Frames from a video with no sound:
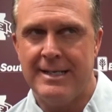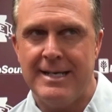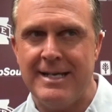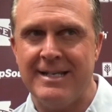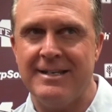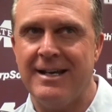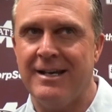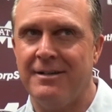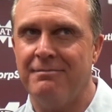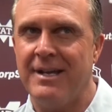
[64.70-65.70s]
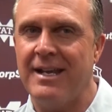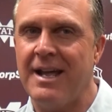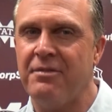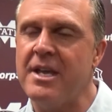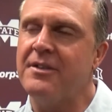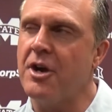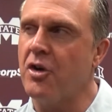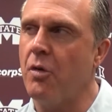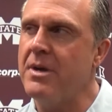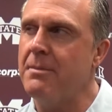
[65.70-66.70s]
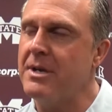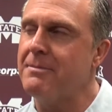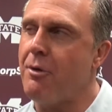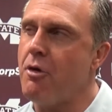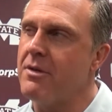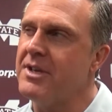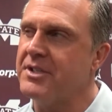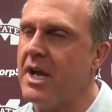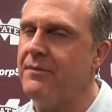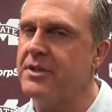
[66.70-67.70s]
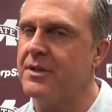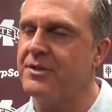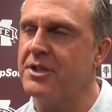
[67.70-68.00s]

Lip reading: And I think they're going to be a big part of this offensive